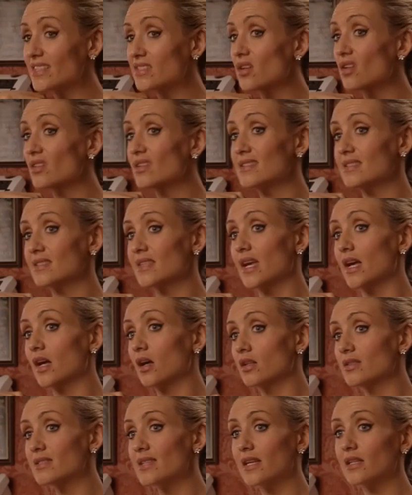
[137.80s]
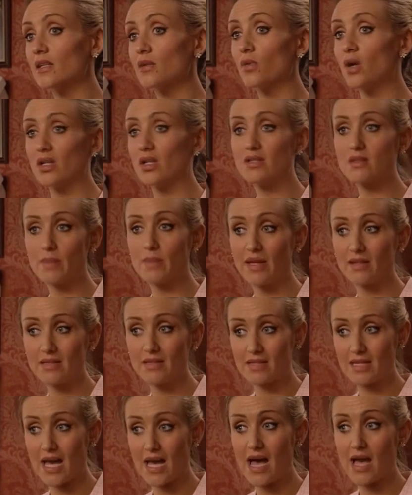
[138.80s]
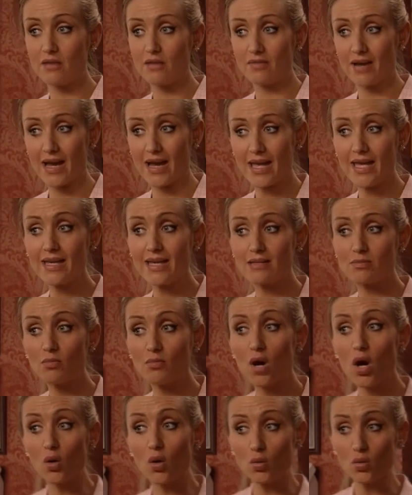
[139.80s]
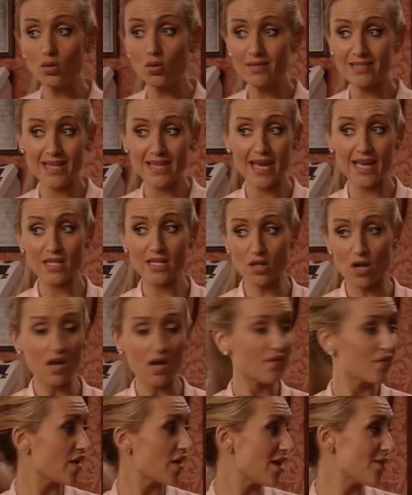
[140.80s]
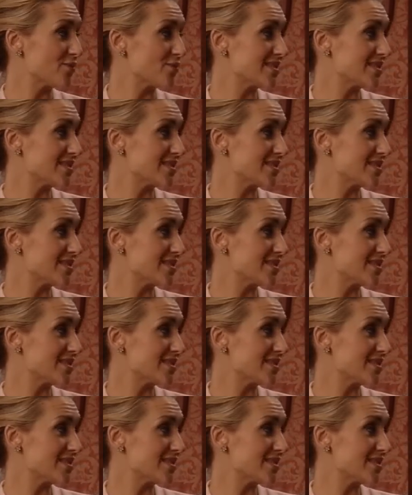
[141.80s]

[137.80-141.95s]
saw this thing on telly once about this guy, right? His mole started off, it